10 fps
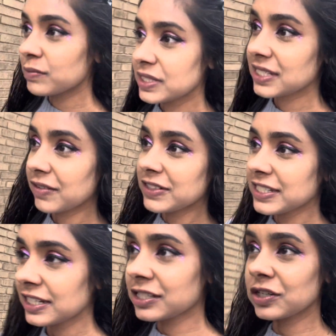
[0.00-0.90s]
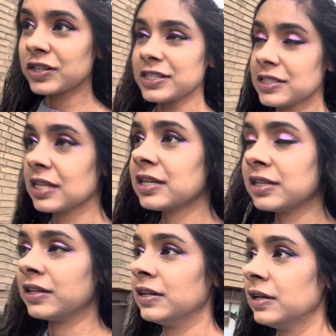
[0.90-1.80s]
and 76 degrees.
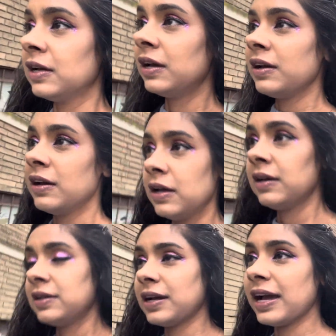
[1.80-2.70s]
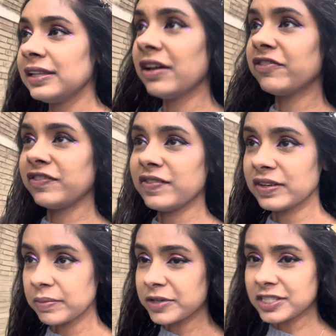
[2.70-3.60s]
I love
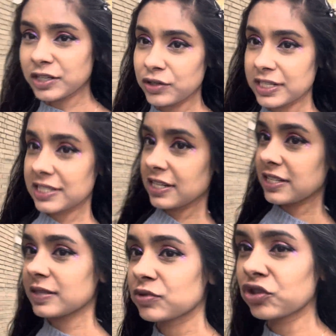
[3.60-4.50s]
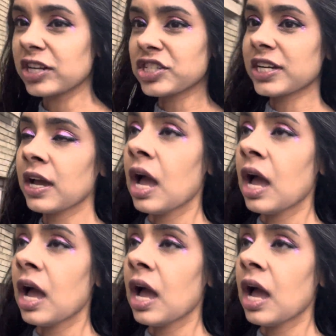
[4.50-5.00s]
number synchronicities of stretching.